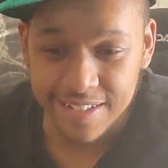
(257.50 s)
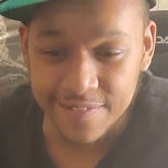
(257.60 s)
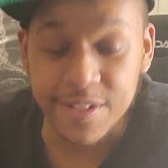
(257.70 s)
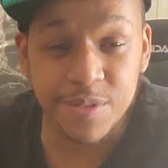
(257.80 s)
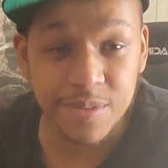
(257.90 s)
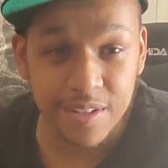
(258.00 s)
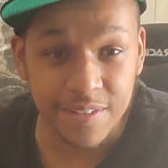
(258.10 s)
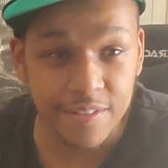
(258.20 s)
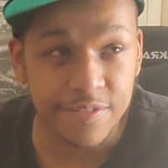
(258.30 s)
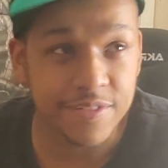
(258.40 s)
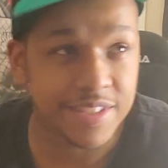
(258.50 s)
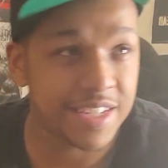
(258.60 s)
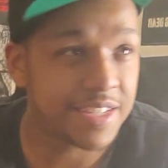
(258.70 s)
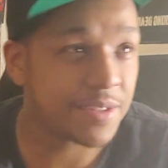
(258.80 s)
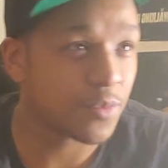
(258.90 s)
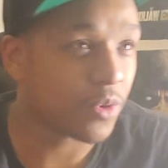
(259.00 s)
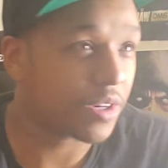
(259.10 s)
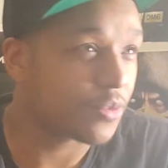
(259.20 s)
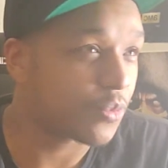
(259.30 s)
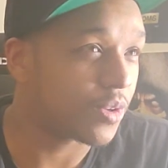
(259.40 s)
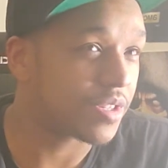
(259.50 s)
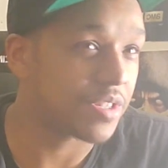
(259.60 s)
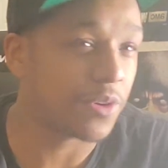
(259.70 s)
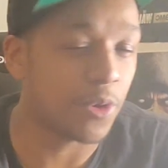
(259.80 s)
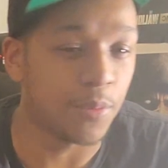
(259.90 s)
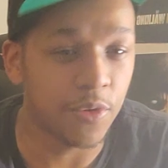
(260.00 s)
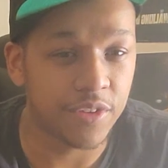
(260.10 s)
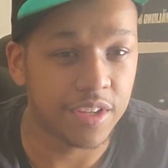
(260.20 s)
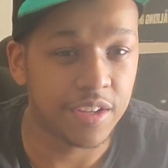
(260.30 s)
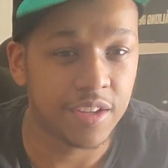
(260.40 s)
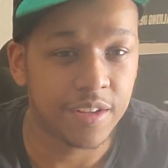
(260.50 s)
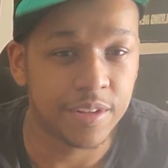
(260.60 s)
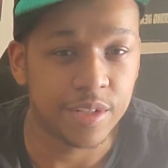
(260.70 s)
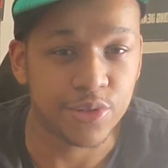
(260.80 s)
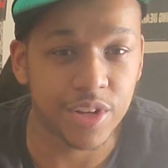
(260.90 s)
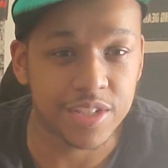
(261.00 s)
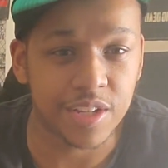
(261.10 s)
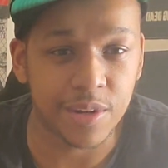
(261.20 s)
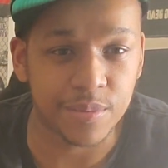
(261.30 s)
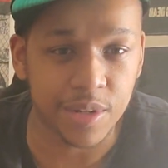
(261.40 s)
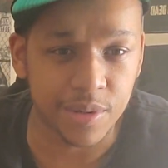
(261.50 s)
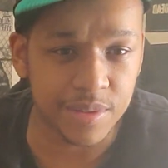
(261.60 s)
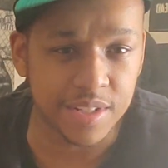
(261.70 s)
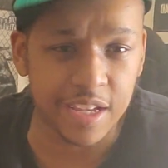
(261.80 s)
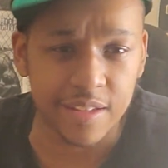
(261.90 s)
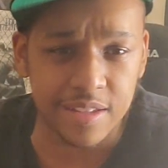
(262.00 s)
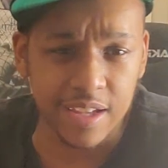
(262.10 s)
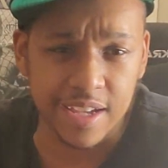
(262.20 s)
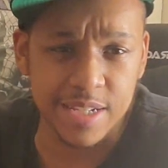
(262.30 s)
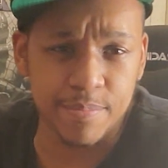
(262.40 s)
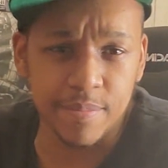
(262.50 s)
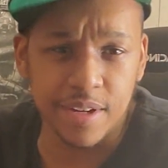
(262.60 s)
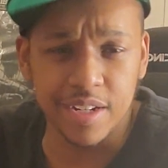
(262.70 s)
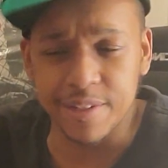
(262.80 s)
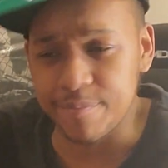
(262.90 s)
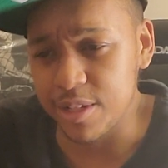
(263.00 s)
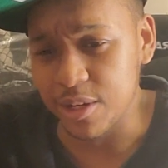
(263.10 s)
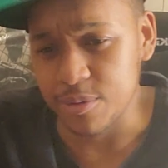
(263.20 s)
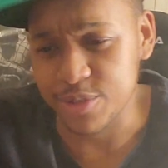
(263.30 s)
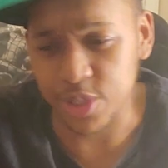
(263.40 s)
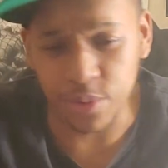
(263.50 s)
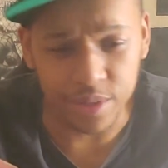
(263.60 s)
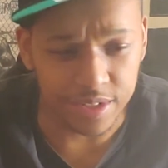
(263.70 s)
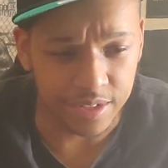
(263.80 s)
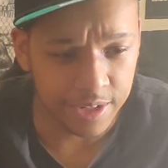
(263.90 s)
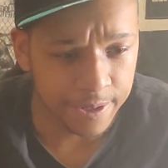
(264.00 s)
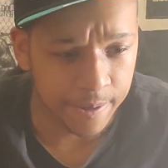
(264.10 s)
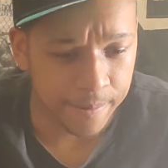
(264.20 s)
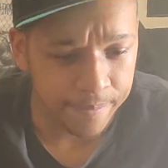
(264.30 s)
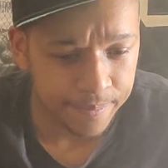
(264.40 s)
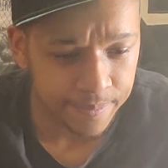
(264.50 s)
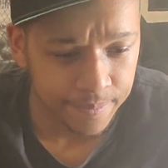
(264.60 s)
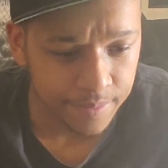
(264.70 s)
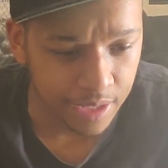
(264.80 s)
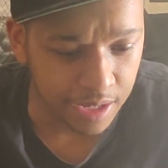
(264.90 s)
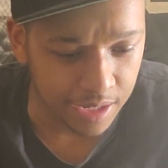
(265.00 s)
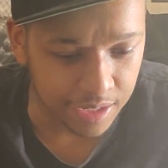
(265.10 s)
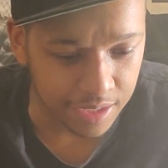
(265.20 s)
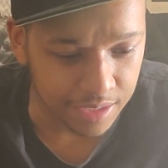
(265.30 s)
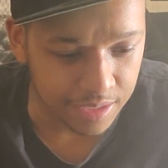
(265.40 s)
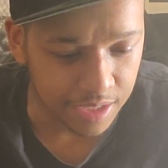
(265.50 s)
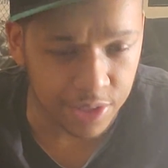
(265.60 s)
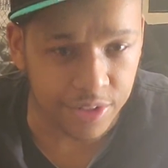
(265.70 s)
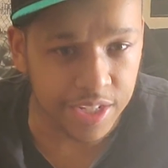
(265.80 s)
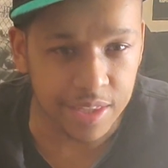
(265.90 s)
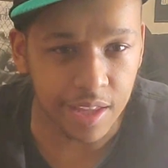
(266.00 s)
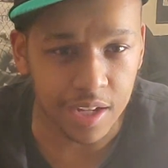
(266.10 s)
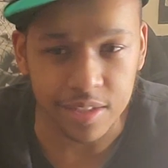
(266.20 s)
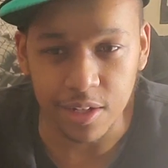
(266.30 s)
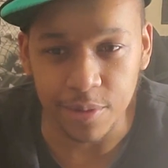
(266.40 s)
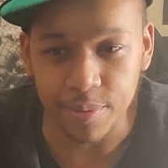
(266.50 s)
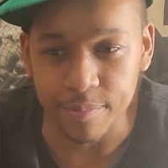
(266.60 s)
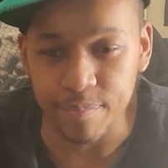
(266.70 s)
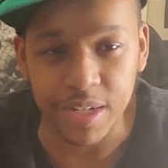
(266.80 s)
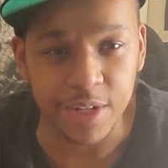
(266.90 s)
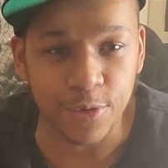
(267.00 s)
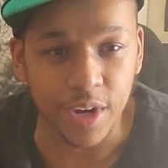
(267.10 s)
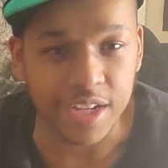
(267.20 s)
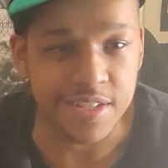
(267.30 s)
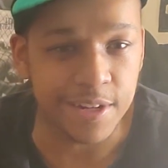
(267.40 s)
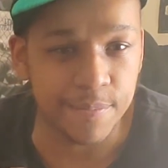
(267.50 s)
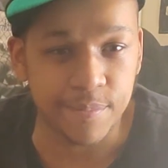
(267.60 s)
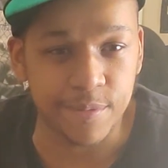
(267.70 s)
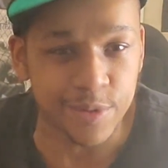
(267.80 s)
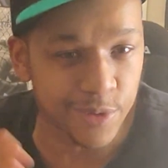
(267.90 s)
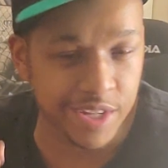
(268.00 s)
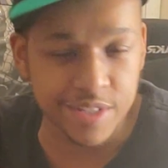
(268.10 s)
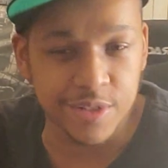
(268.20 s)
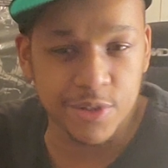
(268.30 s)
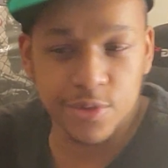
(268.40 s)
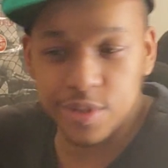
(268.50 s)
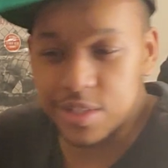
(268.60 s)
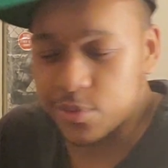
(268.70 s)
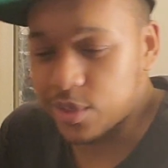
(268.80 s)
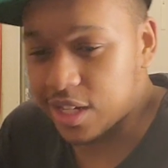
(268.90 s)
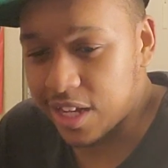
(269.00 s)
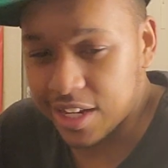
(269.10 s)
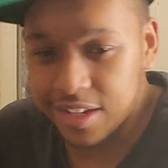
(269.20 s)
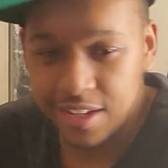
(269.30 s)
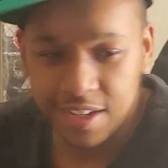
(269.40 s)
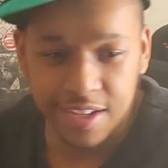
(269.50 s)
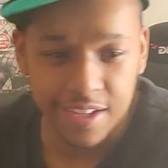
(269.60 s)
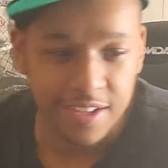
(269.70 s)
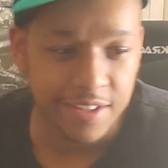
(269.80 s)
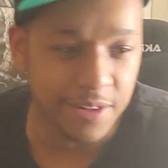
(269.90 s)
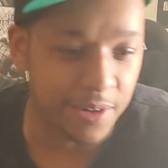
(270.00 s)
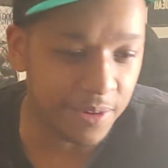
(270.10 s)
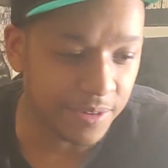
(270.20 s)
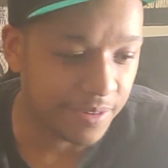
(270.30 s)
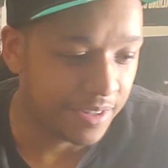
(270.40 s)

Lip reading: have... If season one was this whole movie stressed out, you know, showing... Hunter getting locked up and Benny rising up in the ranks in the streets and whatnot, you know,